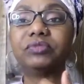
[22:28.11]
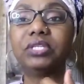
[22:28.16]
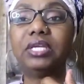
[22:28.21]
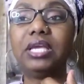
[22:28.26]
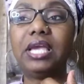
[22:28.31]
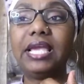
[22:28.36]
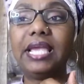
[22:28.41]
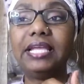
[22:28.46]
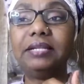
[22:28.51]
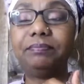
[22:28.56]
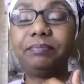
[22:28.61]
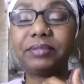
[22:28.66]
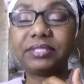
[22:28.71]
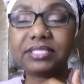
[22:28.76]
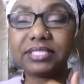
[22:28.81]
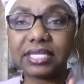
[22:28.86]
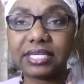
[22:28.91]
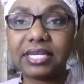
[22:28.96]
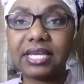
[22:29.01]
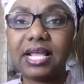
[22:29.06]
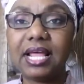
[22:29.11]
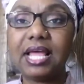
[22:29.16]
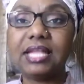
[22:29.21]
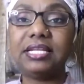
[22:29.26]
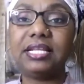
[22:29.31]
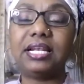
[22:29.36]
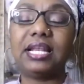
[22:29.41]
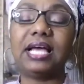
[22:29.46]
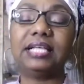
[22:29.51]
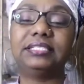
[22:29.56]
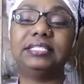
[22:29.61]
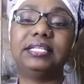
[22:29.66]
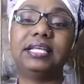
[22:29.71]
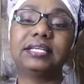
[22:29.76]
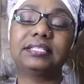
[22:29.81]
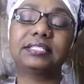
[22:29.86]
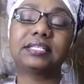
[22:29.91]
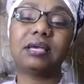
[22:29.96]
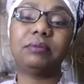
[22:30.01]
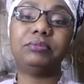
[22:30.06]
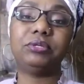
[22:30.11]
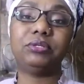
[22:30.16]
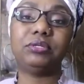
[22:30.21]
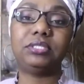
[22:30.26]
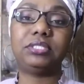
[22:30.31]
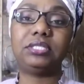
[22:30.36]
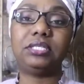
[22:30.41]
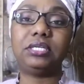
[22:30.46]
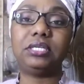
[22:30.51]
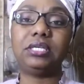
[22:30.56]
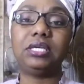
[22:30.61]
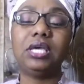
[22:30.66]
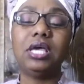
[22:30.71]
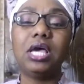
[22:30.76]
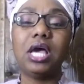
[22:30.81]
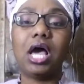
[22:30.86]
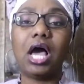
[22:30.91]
in particular in the Latinx community,